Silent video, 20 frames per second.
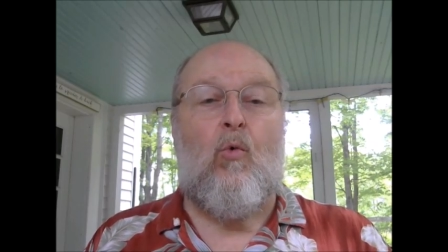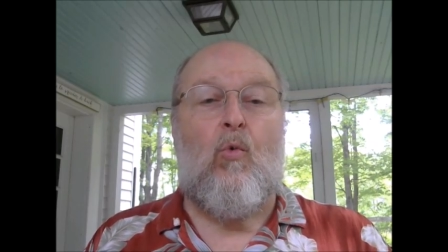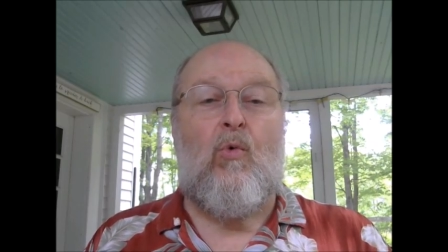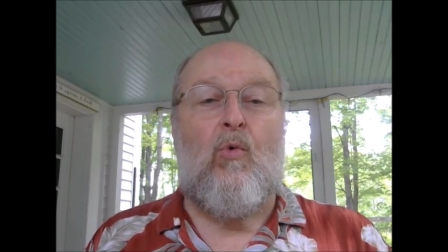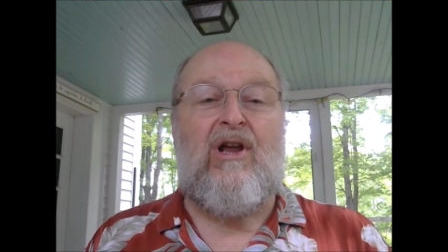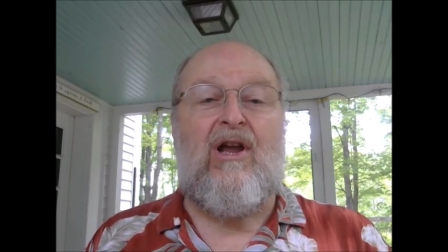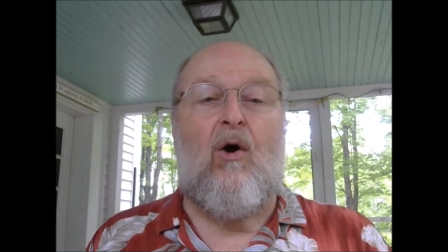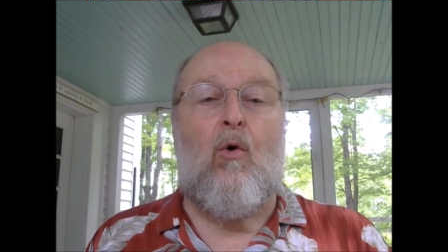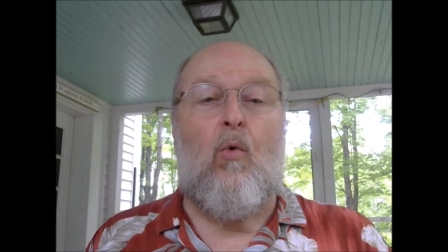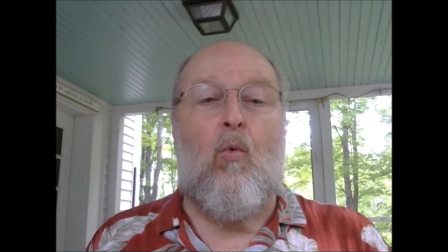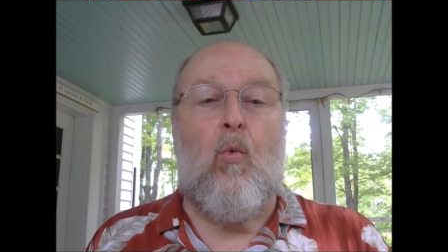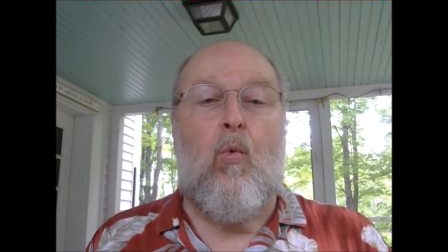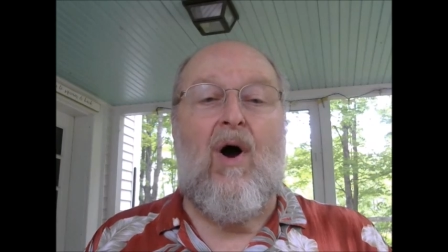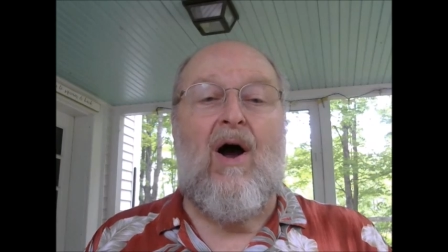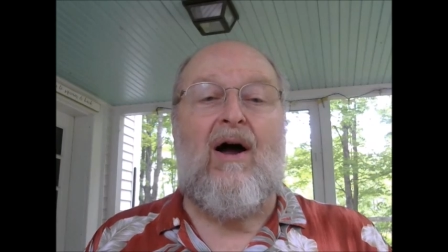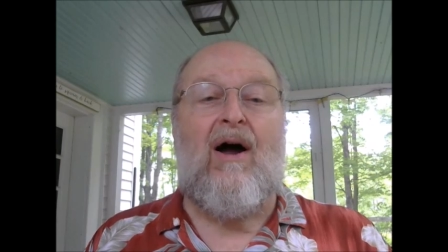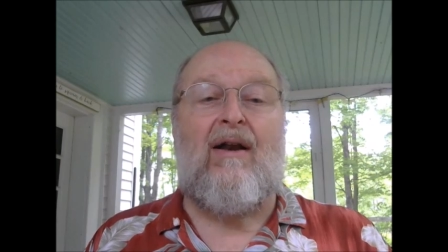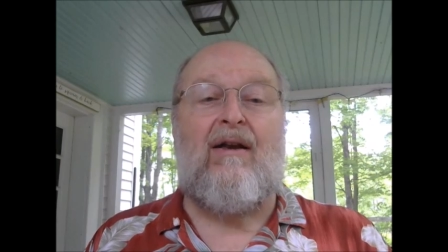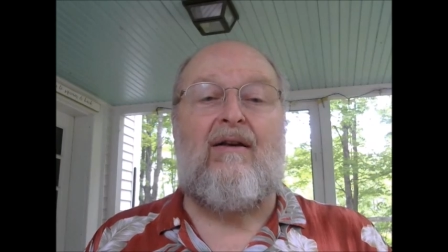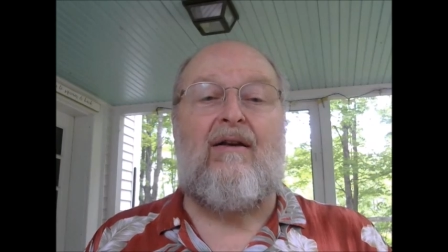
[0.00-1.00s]
We are
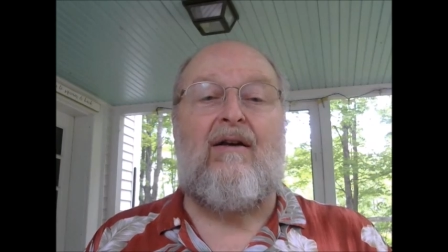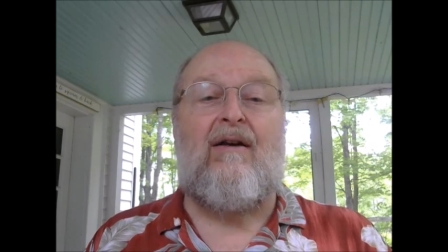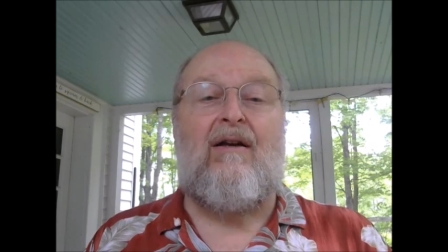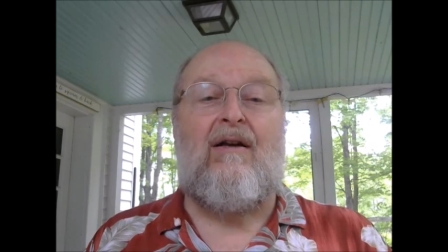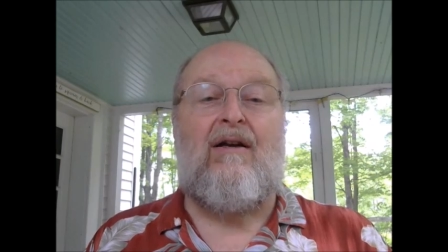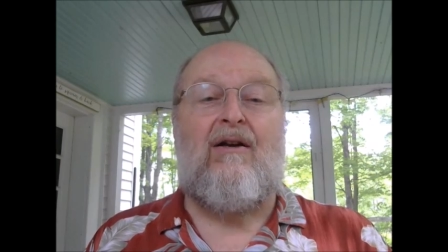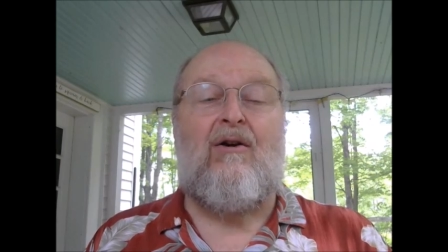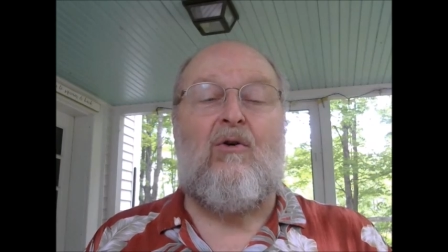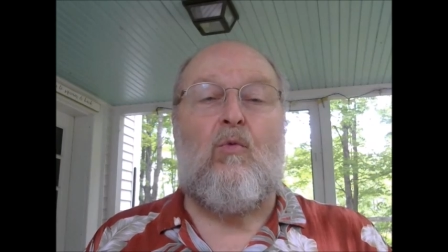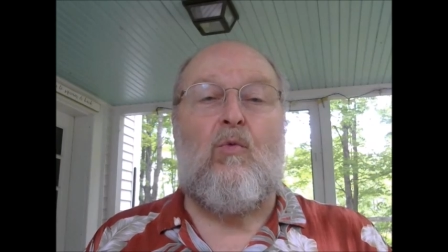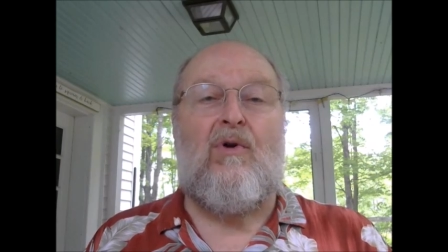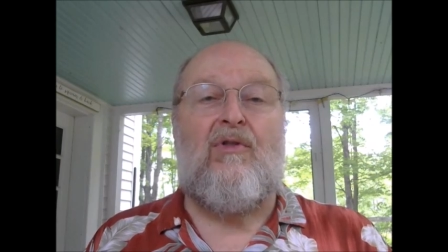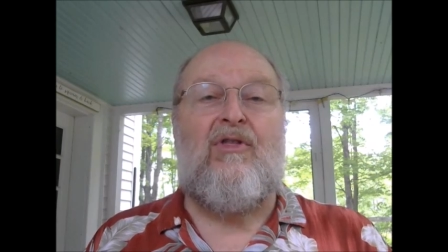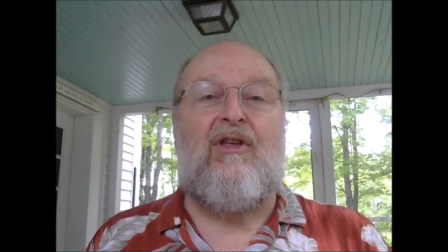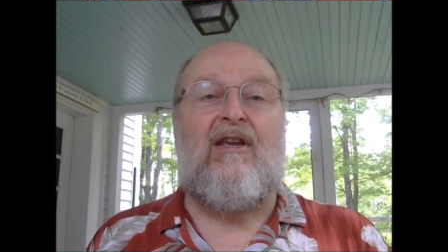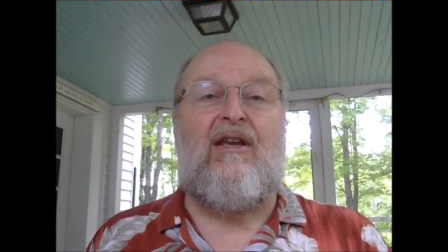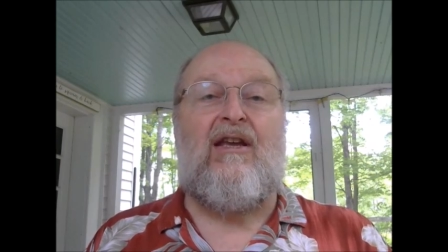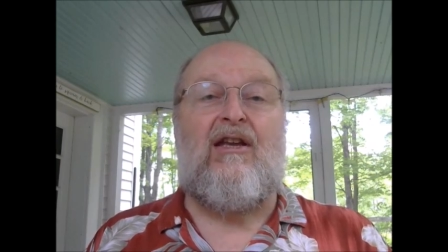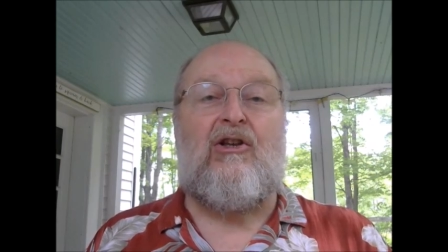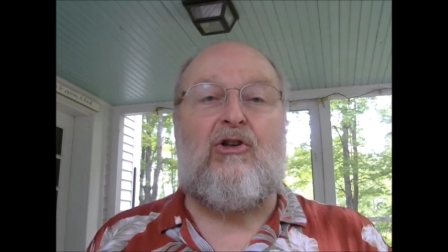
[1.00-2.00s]
one with
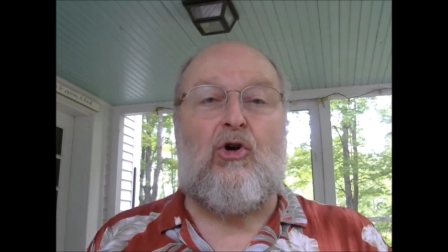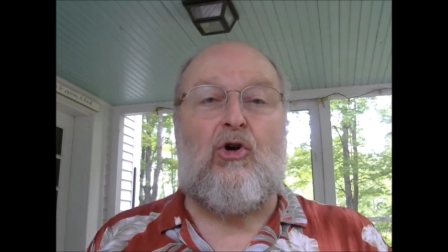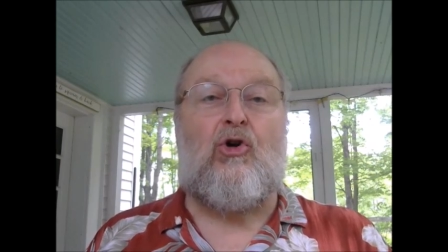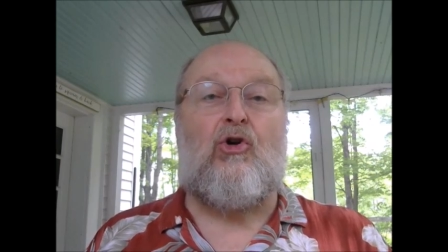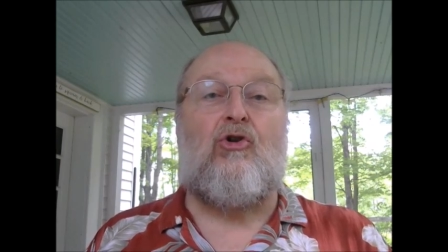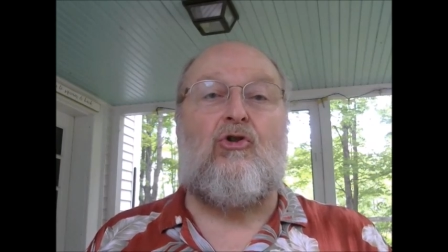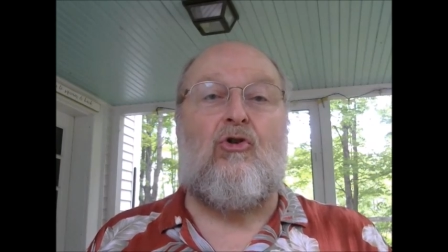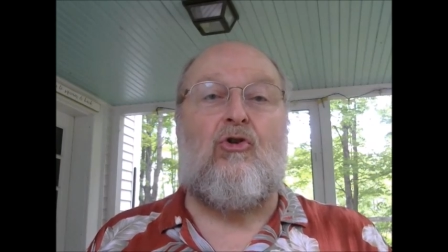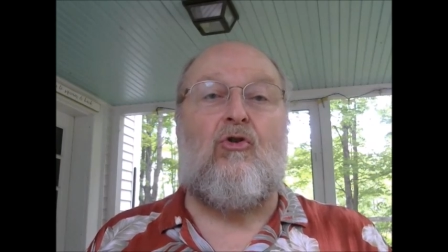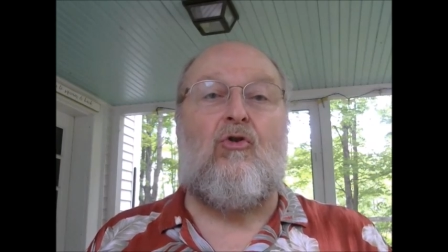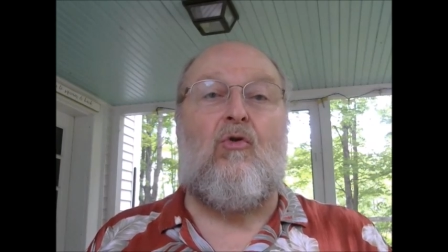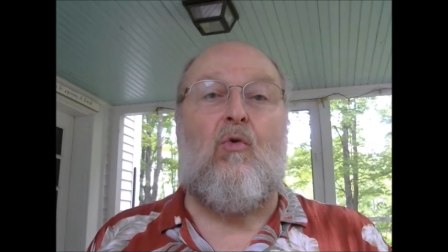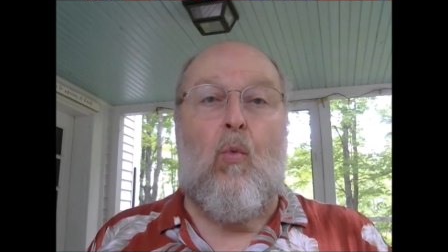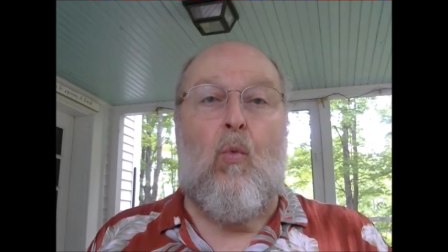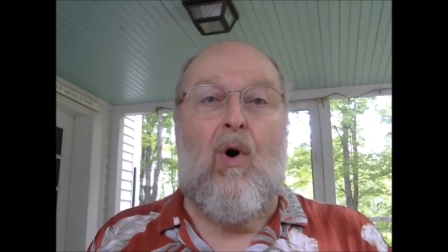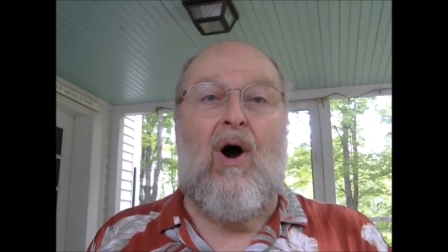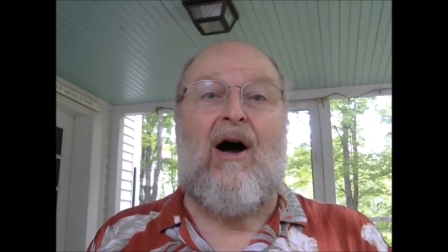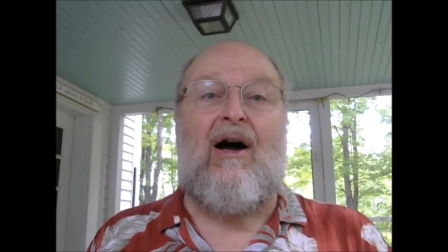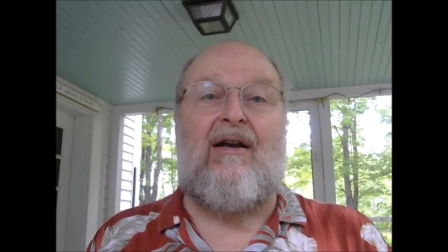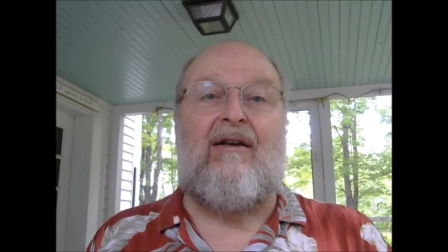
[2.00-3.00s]
the eternal
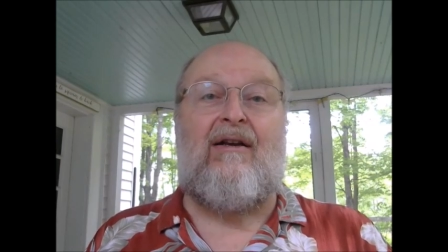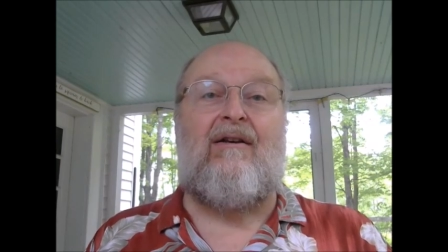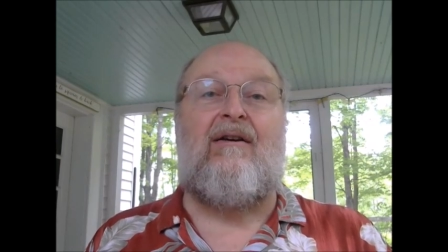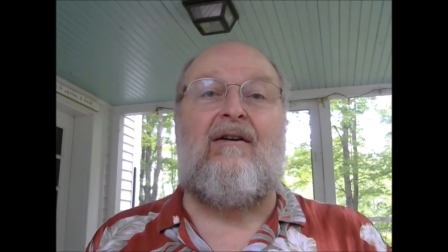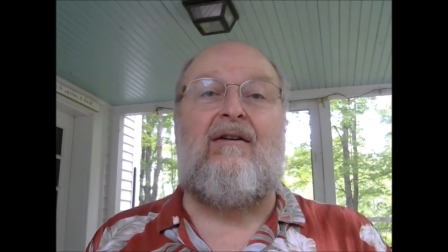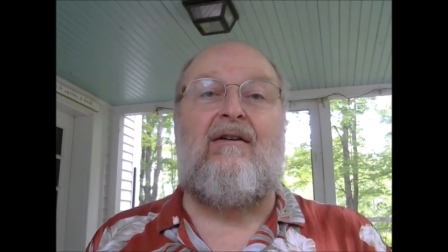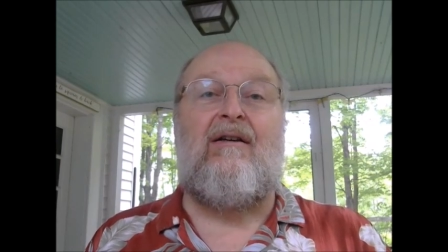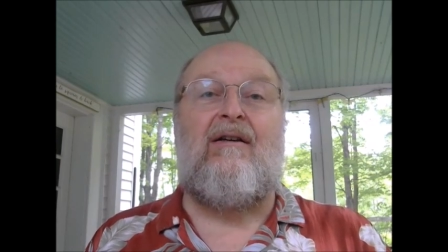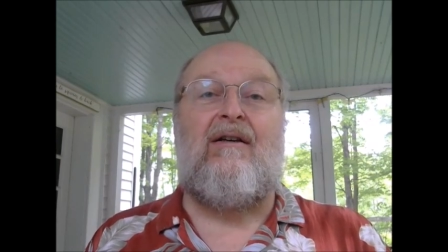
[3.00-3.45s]
one